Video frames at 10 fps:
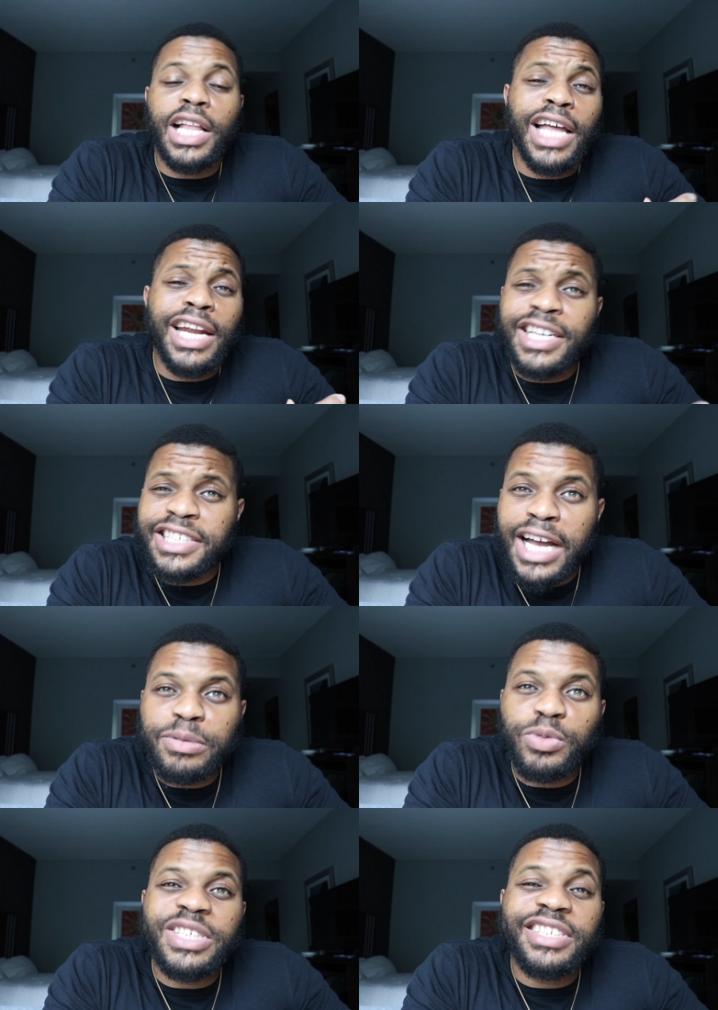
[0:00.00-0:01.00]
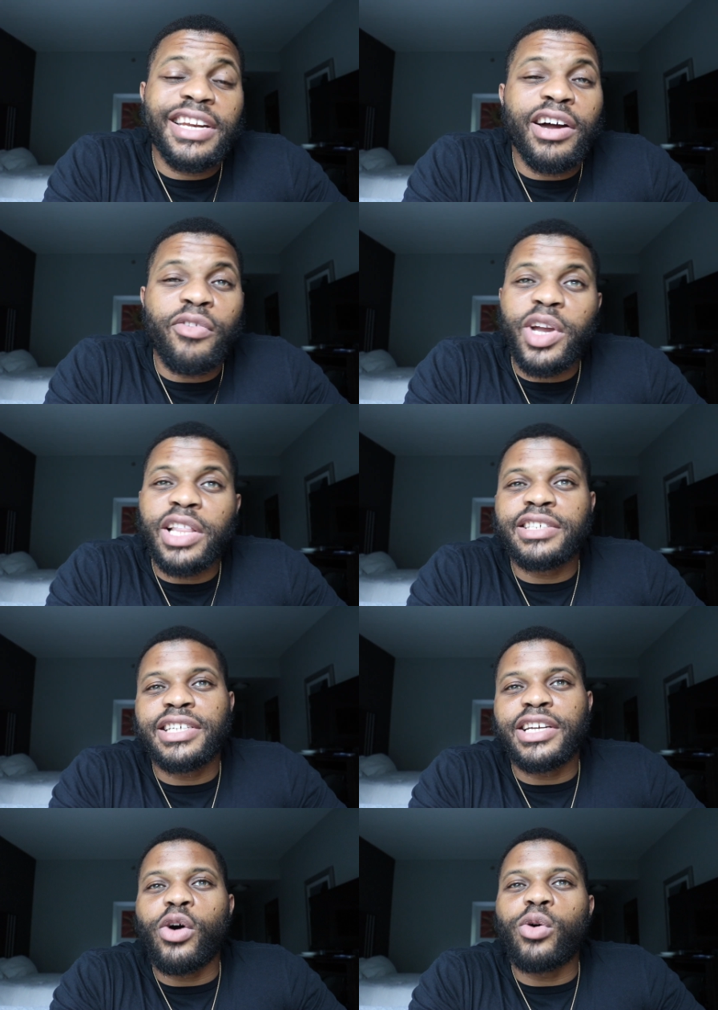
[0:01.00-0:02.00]
A lot of the times we set
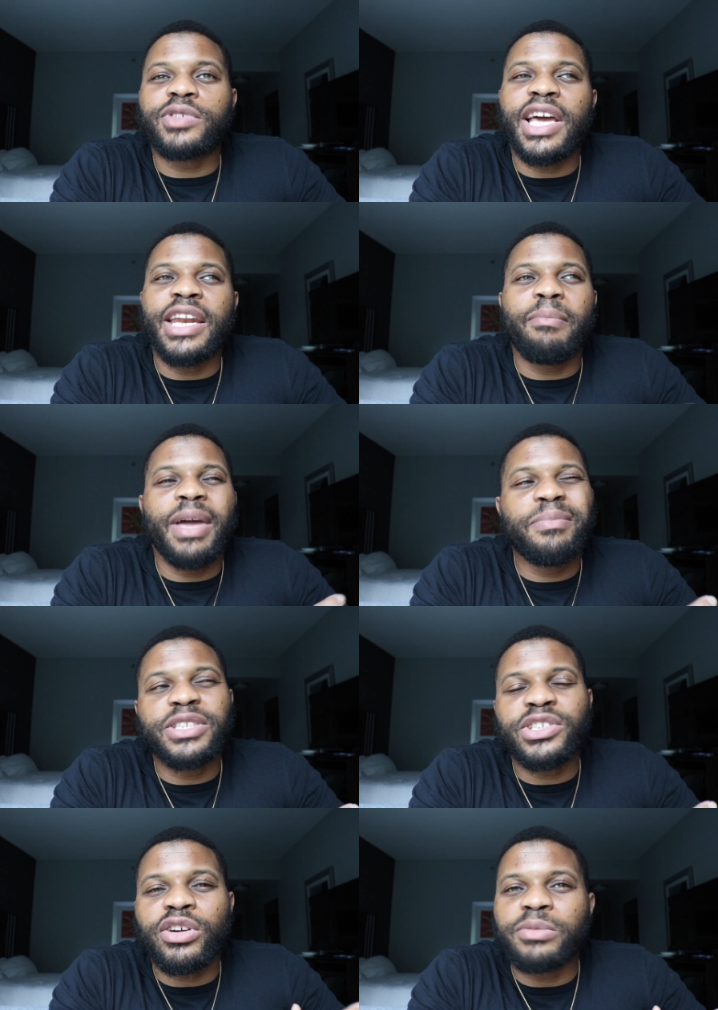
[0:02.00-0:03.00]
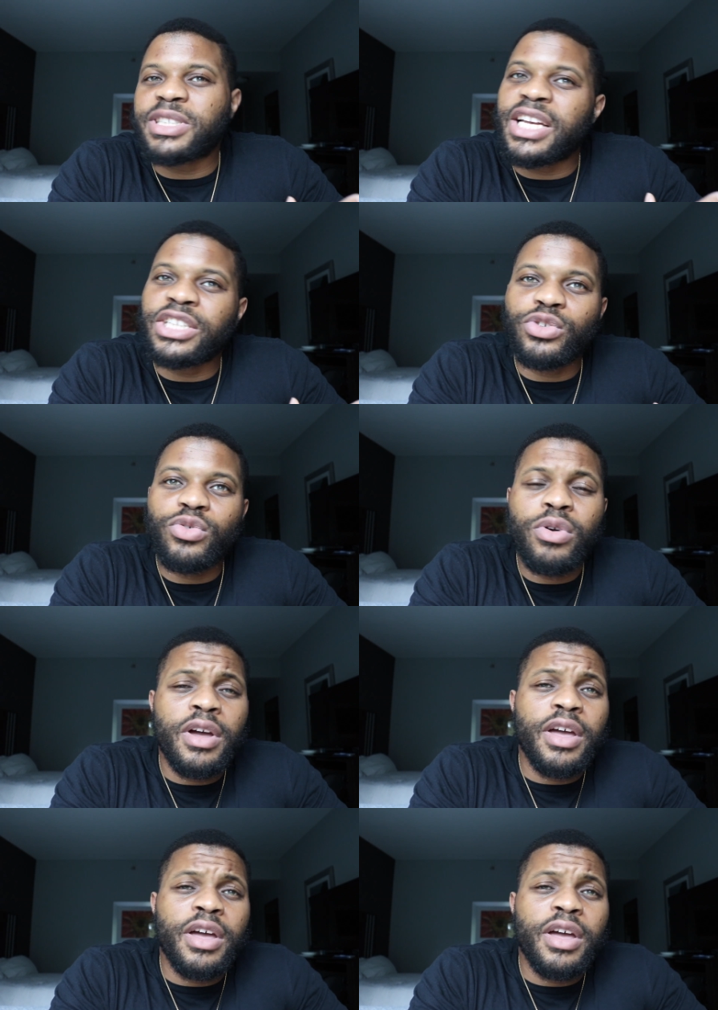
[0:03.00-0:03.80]
unrealistic goals, and it may be circumstantial.